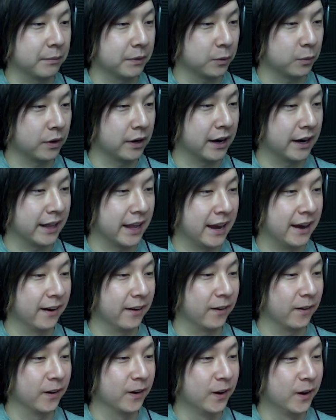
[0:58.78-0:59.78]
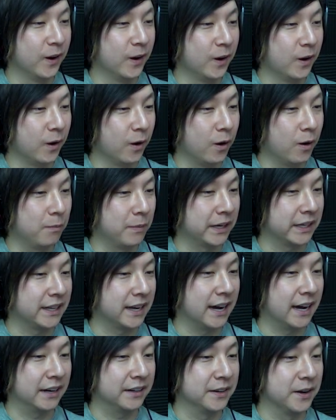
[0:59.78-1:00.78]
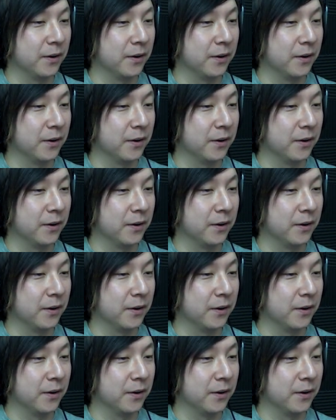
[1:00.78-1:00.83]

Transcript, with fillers: I'm going to run out of air. Oh my God,